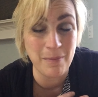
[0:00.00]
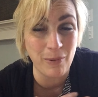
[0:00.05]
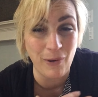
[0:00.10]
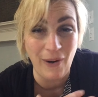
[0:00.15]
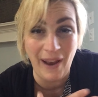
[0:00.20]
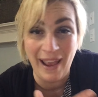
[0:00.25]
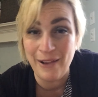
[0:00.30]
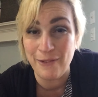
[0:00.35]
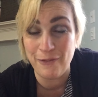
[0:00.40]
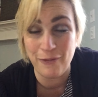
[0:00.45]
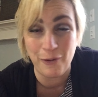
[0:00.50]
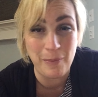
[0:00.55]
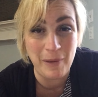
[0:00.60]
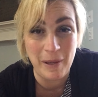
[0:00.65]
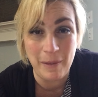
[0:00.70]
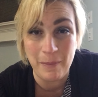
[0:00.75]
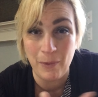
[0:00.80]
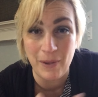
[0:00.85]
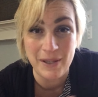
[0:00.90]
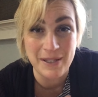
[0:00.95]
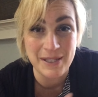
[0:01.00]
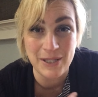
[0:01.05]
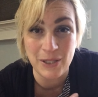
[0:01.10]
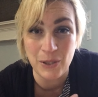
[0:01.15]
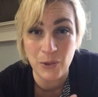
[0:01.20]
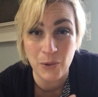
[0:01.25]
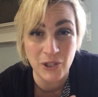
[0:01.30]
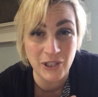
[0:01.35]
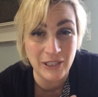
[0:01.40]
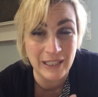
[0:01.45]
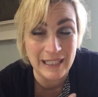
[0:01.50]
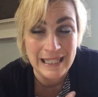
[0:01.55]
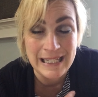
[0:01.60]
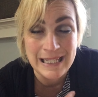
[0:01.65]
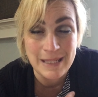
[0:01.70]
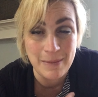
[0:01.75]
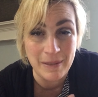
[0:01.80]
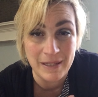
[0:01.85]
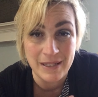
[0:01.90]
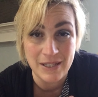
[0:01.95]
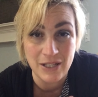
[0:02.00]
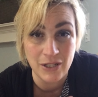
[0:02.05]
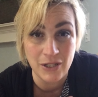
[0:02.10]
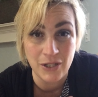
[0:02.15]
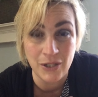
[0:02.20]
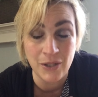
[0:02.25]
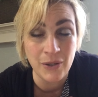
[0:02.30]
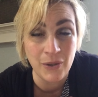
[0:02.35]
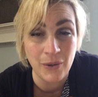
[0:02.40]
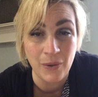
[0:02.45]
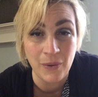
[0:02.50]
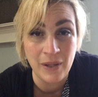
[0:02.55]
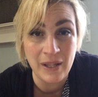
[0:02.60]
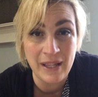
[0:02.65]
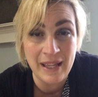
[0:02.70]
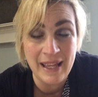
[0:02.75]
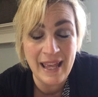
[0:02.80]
praying for people as the Lord leads me to do.